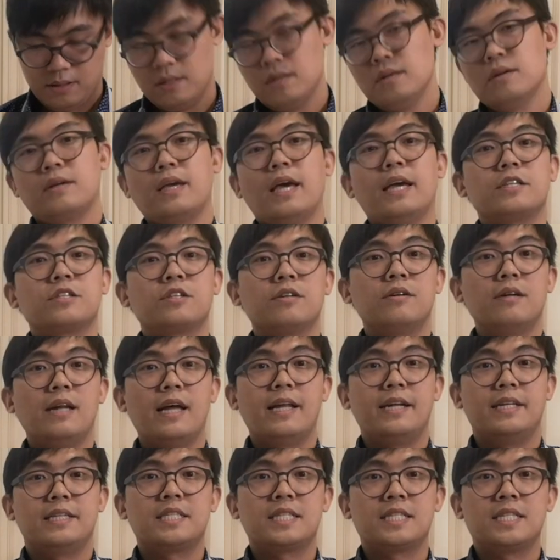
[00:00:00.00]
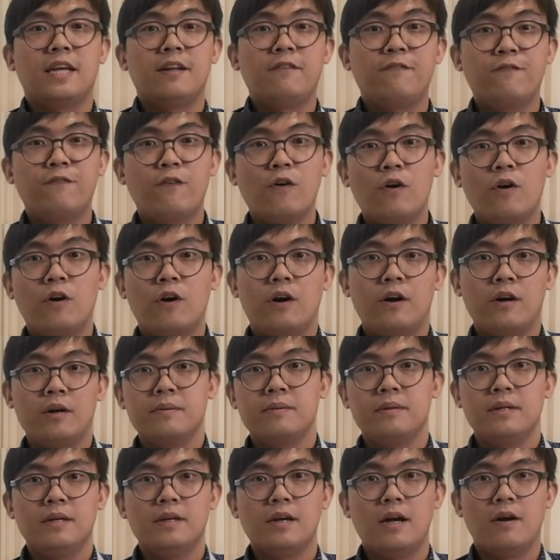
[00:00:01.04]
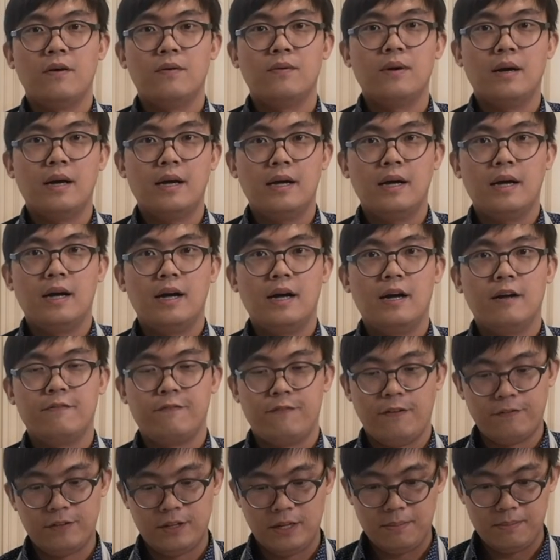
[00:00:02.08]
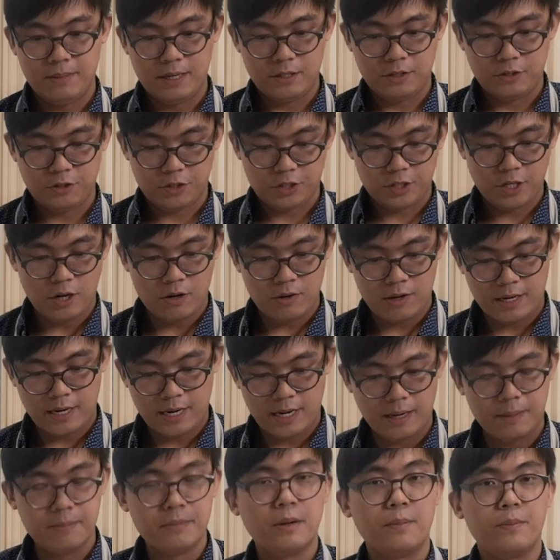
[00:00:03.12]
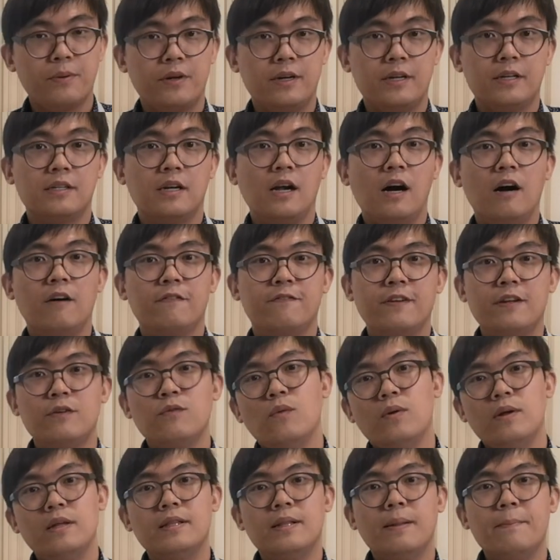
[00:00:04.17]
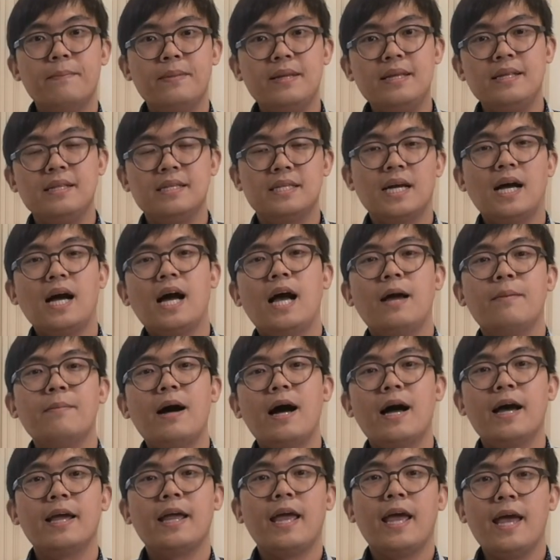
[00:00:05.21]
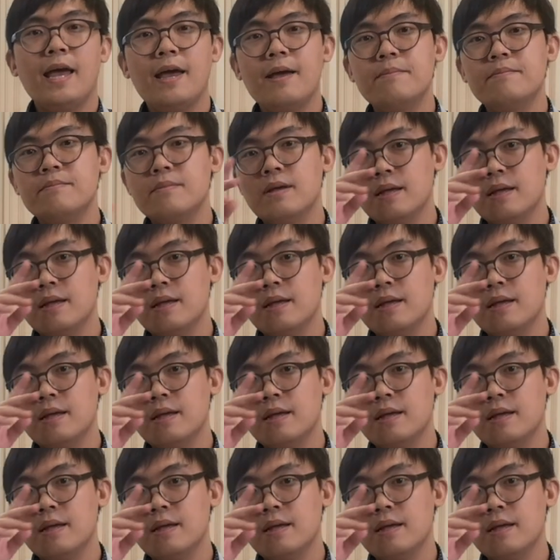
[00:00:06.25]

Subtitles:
Okay, so let it sit for 15 minutes or so, and then I'm going to put it in an oven. In the meantime, I am